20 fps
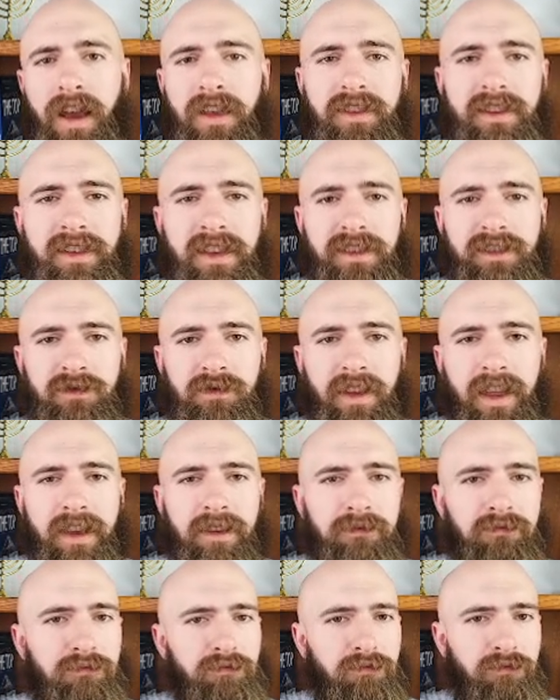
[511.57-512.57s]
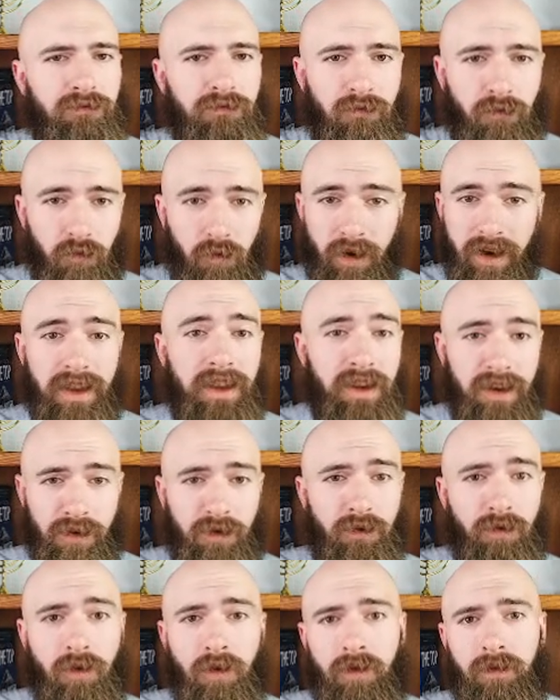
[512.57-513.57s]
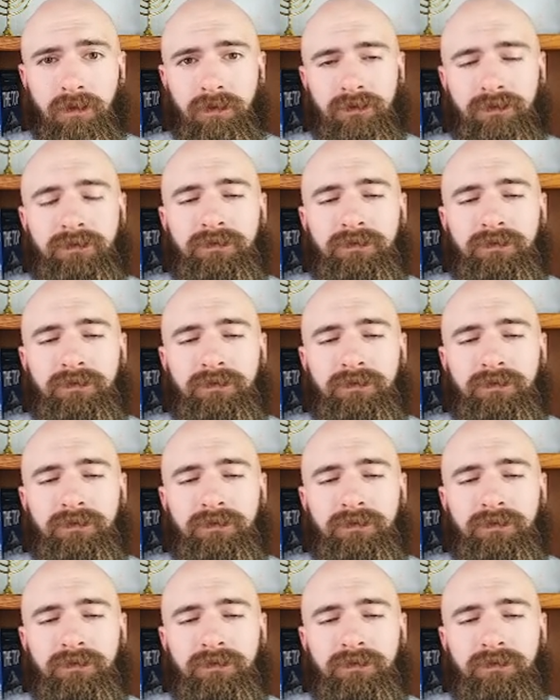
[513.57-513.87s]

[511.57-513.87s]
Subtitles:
I think that's like really cool.